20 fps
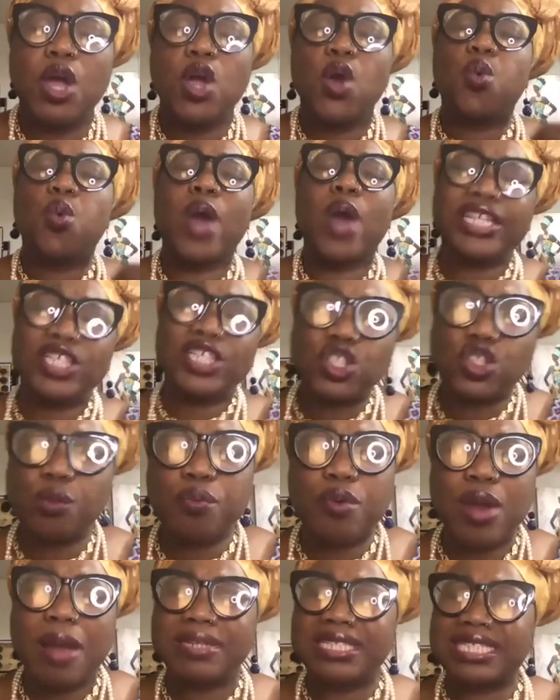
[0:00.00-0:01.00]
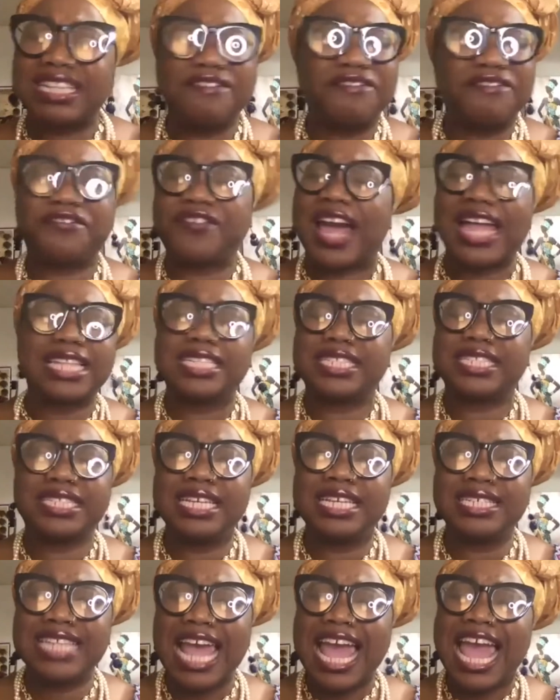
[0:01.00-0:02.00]
white supremacy
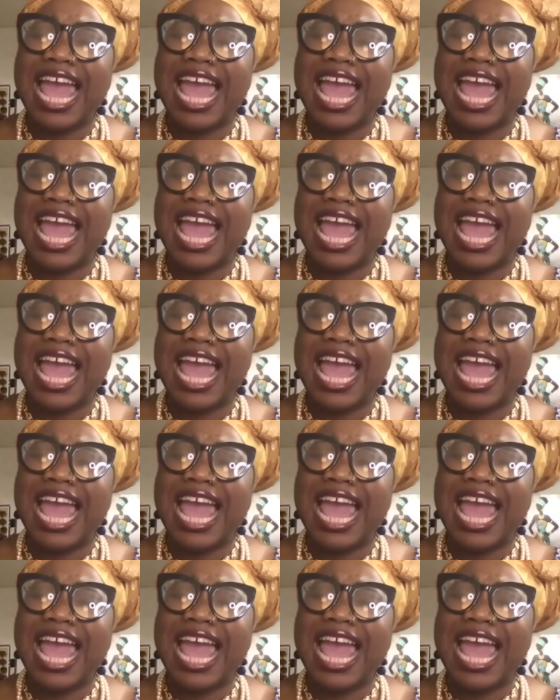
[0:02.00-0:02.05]
fallacies,